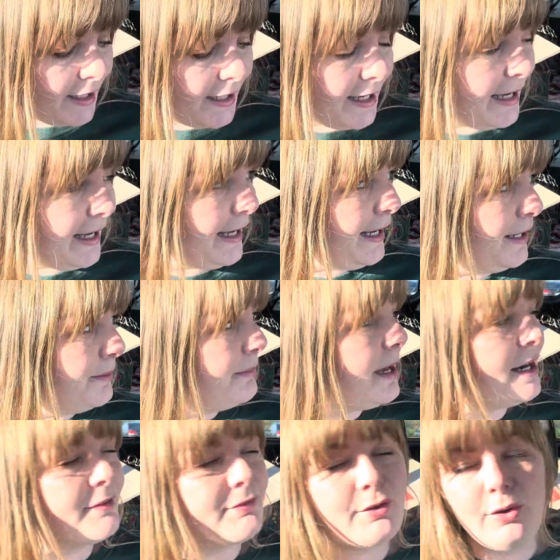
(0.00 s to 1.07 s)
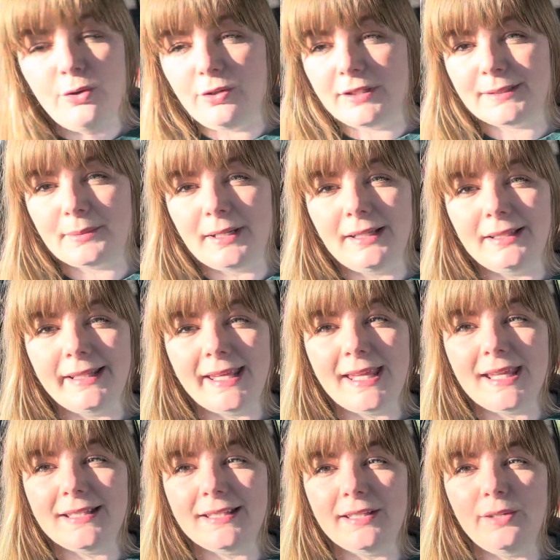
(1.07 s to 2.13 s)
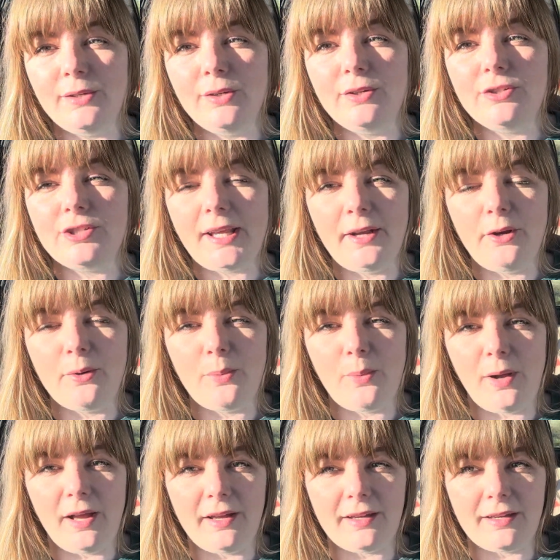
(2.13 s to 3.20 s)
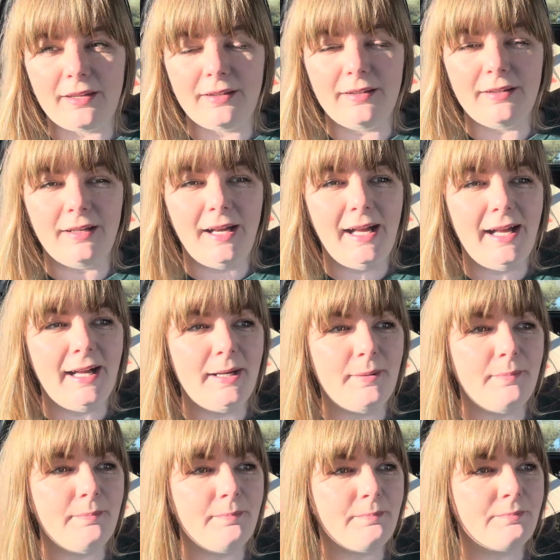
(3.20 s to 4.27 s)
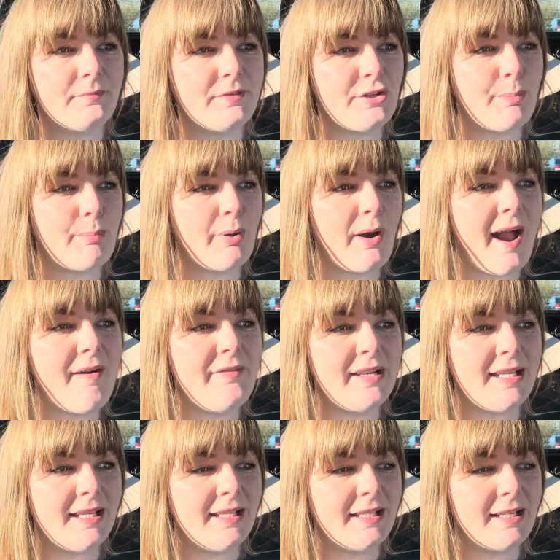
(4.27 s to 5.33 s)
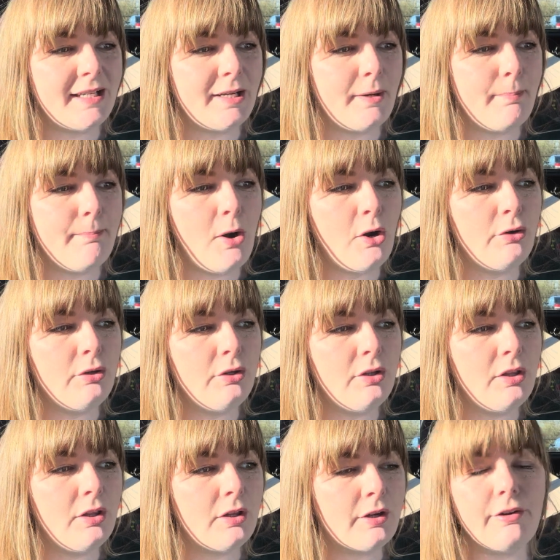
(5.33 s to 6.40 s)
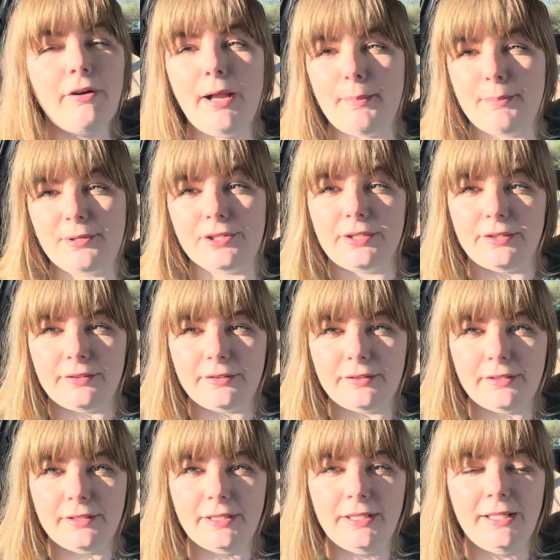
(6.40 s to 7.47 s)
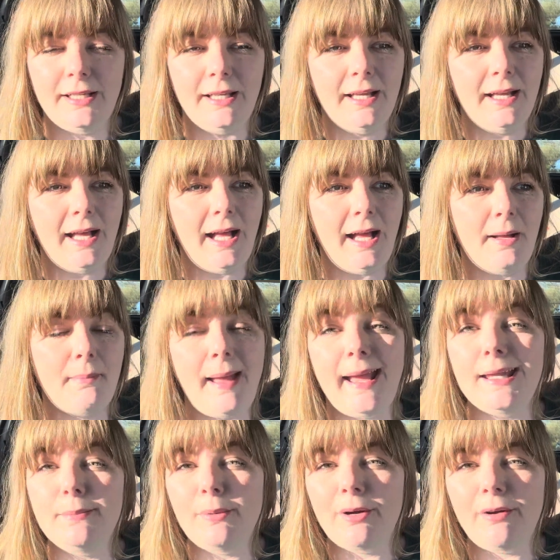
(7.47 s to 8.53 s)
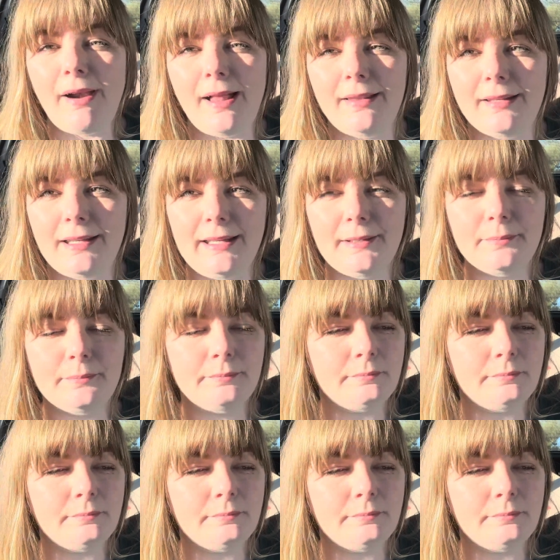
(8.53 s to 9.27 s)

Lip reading: And of course, I'm going to link it to shadow work, depravity, moral corruption, amorality.